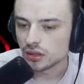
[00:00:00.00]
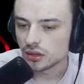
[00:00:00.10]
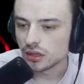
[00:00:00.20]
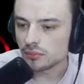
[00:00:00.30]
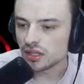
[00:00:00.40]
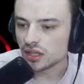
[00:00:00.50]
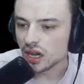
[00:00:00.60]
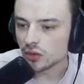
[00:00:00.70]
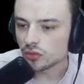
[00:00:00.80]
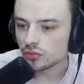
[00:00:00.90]
let me
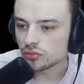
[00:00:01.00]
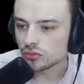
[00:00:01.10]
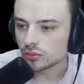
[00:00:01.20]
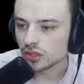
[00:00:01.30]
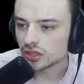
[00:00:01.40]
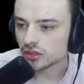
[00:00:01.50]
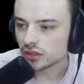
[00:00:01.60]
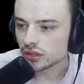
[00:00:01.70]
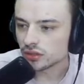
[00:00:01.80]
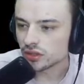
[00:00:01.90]
know. I'm actually going
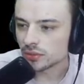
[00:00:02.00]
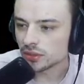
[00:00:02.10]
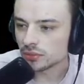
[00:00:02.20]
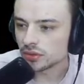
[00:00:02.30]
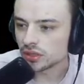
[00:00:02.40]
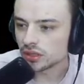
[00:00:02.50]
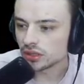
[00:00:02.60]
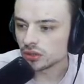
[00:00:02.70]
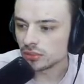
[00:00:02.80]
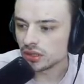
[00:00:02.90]
to drop it up just a
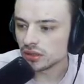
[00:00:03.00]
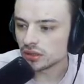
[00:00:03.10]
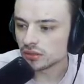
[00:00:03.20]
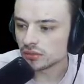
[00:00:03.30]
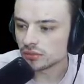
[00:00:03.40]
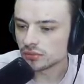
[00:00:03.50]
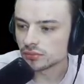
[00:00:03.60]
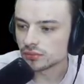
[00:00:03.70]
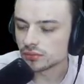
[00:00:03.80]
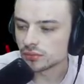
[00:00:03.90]
little bit there.
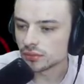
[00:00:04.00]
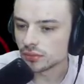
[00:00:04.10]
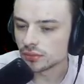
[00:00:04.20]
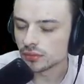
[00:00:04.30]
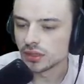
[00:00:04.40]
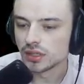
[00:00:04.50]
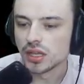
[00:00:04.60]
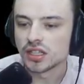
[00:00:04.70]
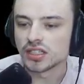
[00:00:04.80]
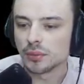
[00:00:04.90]

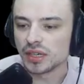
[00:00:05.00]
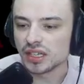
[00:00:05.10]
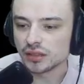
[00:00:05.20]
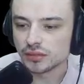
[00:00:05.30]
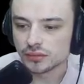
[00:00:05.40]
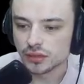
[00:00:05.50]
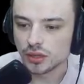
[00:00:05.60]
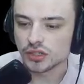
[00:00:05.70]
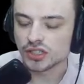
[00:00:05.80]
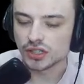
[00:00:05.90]
Summoning. Oh,
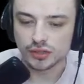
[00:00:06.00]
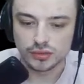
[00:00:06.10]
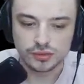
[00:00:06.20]
shit, dude.